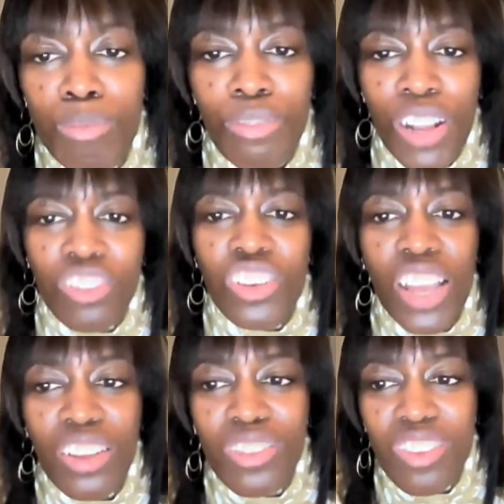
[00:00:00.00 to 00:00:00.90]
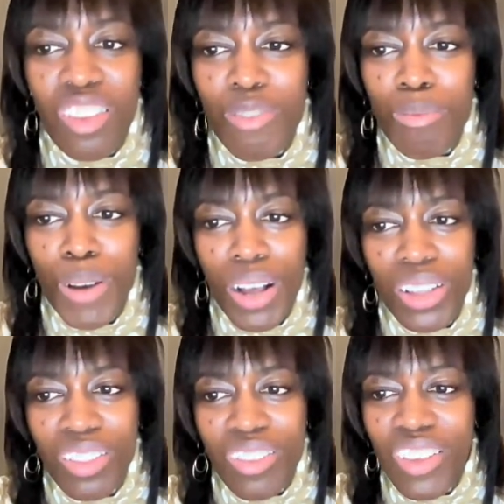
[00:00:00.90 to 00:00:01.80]
but branching out to
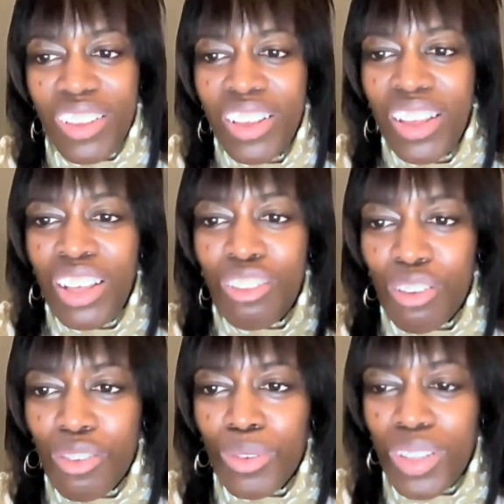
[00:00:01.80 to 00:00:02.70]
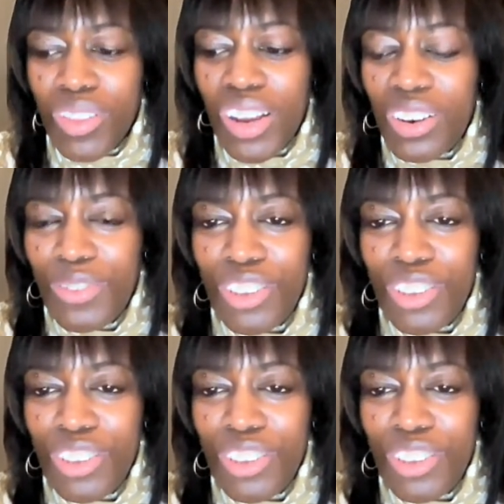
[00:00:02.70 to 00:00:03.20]
cephalopods, so squids,